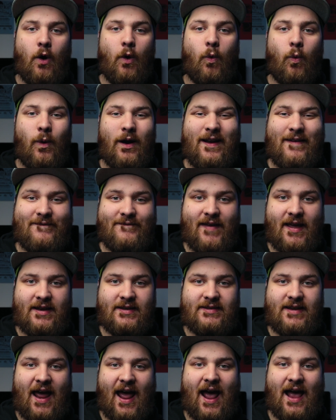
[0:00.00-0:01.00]
What a
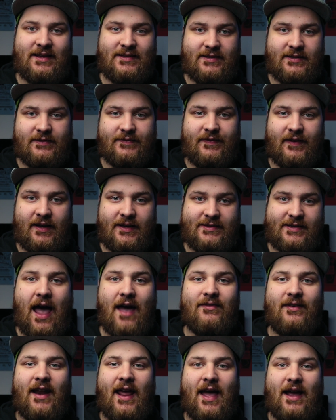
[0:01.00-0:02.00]
fantastic fuzz. I
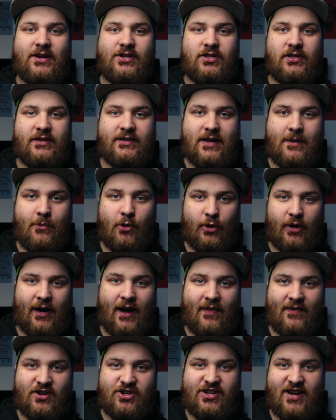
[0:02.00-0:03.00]
haven't actually demoed it
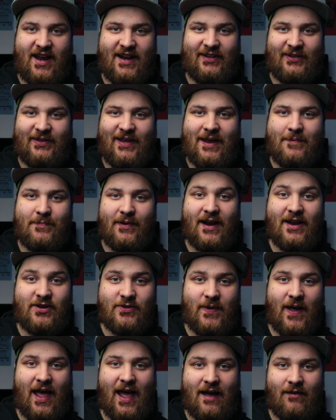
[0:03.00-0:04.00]
on the channel yet, but I
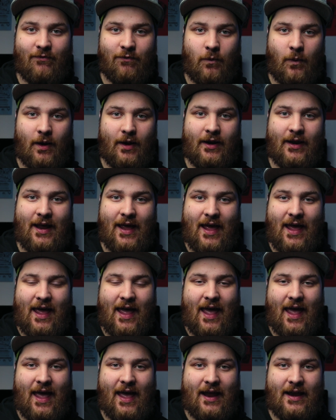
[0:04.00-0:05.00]
do have one.
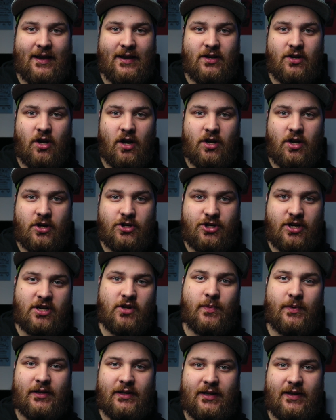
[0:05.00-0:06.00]
And
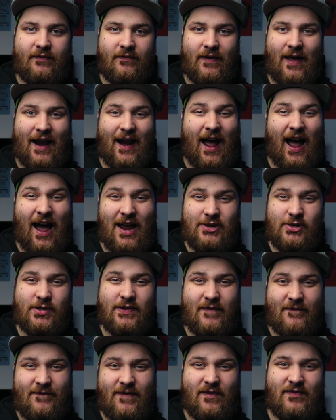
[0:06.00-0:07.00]
genuinely, at
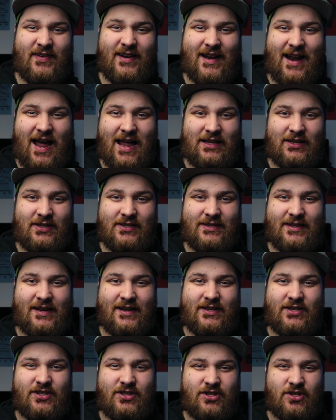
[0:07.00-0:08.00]
$150, it
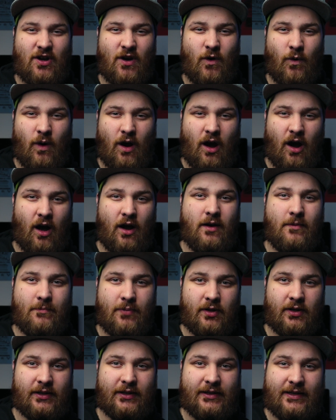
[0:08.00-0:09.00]
is so
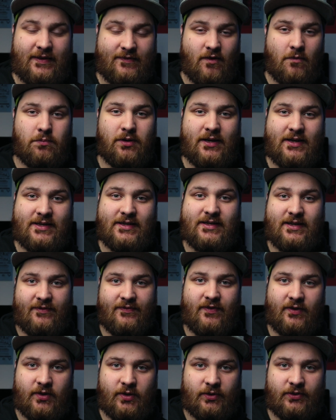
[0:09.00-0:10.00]
unbelievably
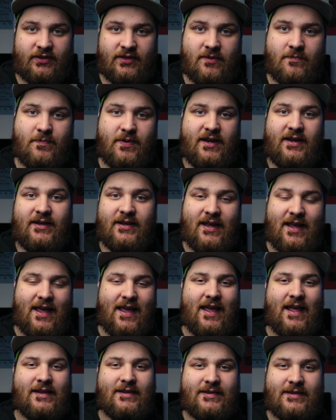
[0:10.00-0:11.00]
difficult to beat.
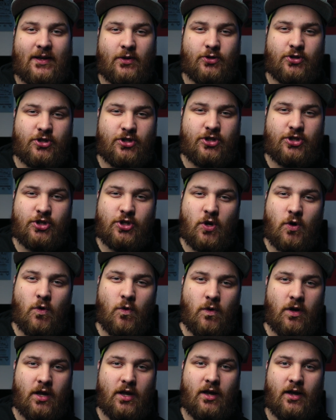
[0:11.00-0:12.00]
It sounds so
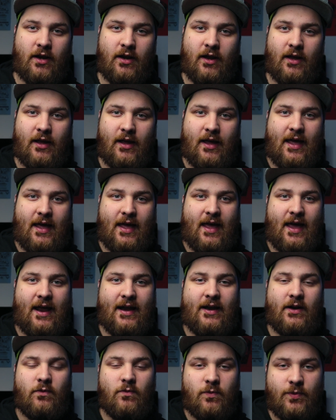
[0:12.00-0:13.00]
good. And
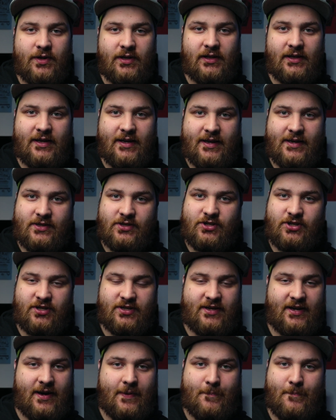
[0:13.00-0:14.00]
it really is
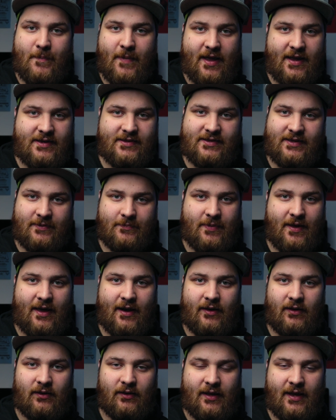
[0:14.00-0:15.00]
just an amazing
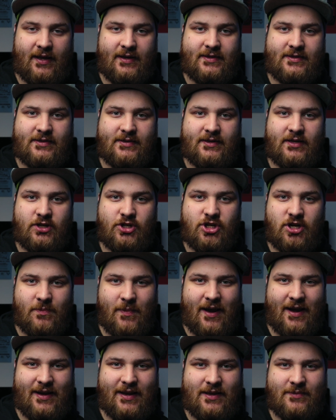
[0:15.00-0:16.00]
pedal. It's the
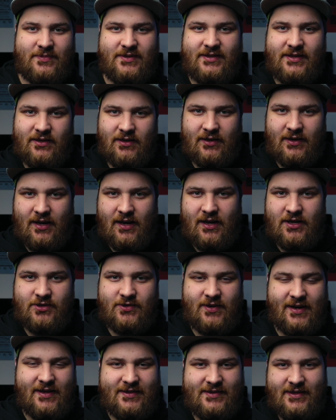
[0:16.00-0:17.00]
germanium silicon
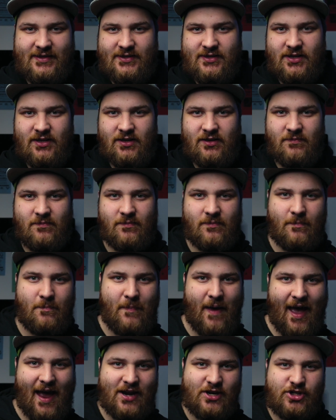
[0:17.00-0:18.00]
transistor
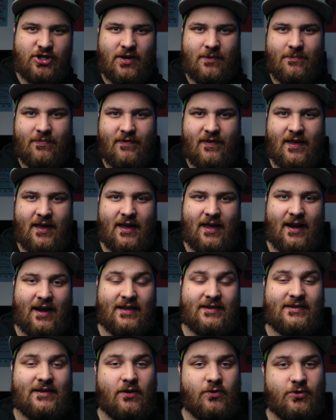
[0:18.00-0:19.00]
mashup thing, and
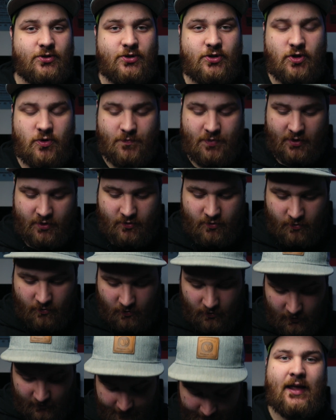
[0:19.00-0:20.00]
it sounds super
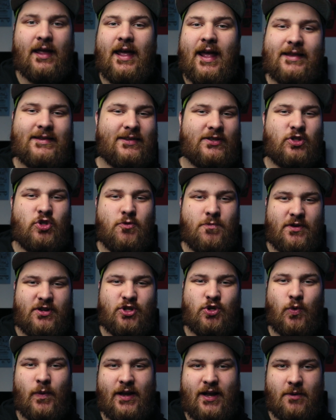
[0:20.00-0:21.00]
cool. It's a super
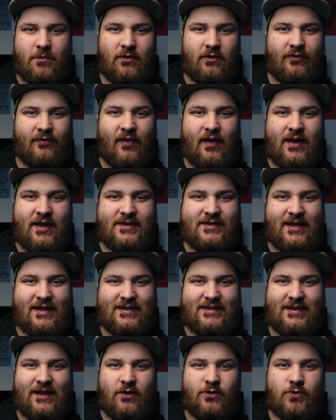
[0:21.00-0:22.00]
tweakable fuzz that
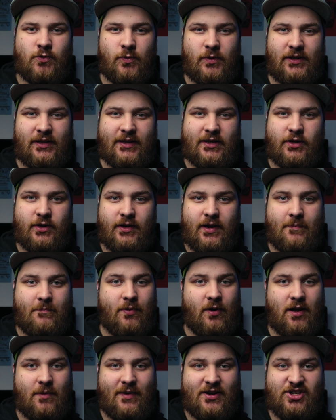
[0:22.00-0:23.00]
sounds really good in
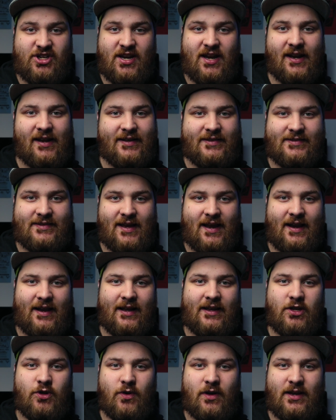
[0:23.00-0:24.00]
pretty much any
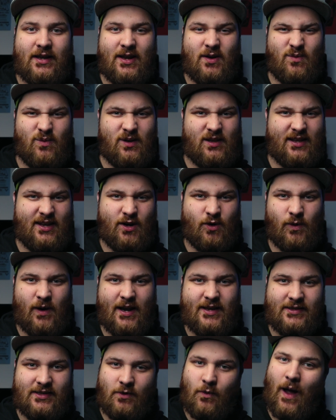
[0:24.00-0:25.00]
setting. You can get really
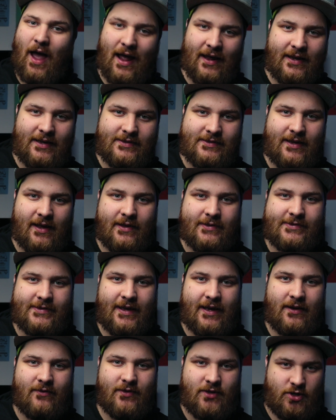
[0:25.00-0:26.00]
crazy wacky sounds
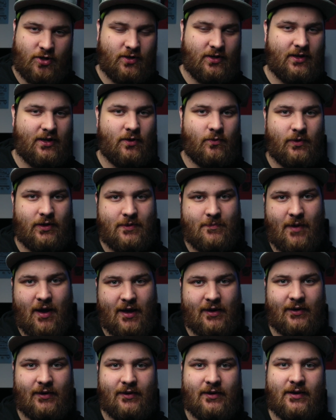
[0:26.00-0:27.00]
out of it, you can get really
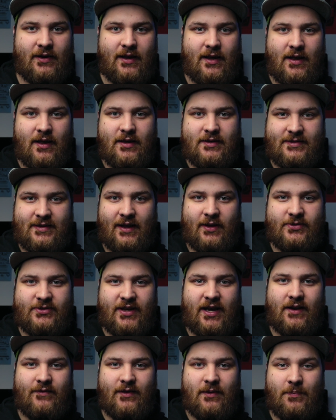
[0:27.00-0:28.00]
modern sounds
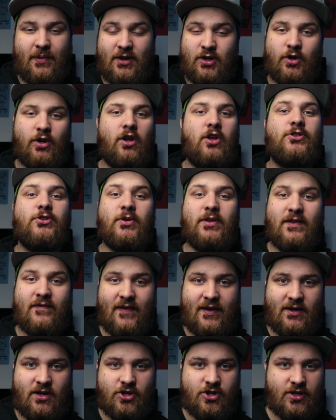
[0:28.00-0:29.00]
out of it, but you can also do the
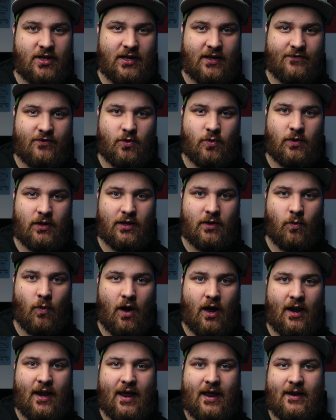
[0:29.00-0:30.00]
vintage thing if you really
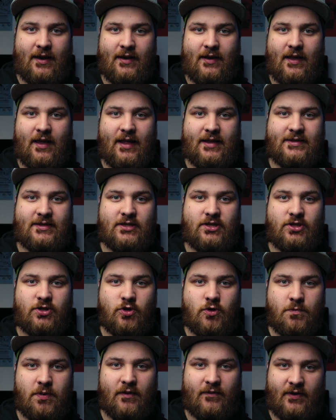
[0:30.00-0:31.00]
want, and it's
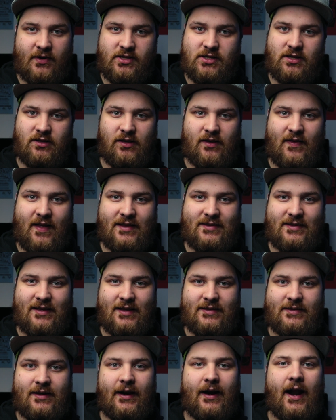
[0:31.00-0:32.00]
super versatile in that
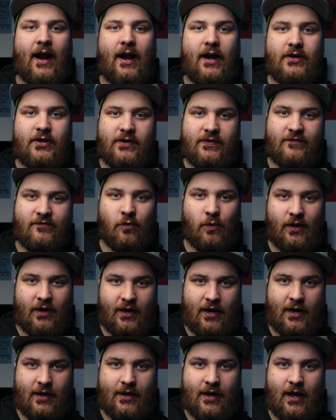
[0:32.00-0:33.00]
sense. And at
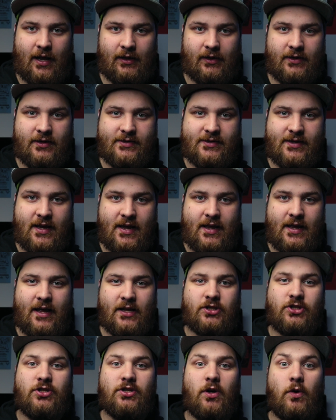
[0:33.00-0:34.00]
$149,
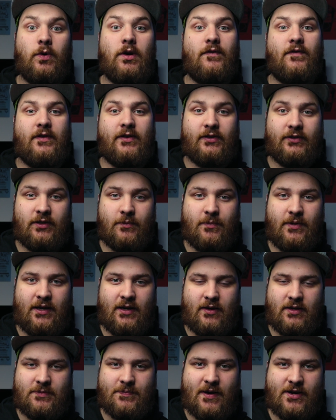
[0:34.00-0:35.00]
it's so difficult to
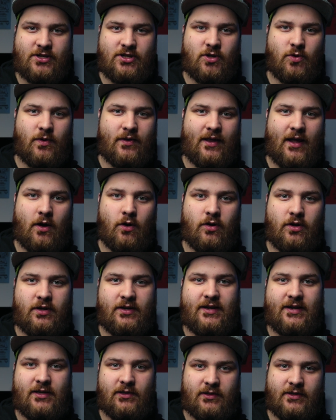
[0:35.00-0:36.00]
beat, especially with how good
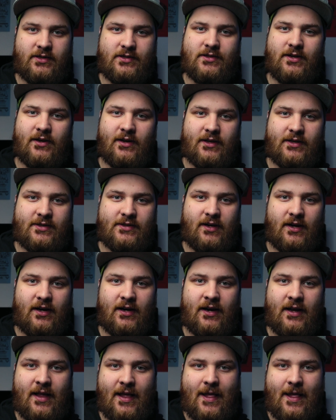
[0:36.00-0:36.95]
Keeley's circuits are.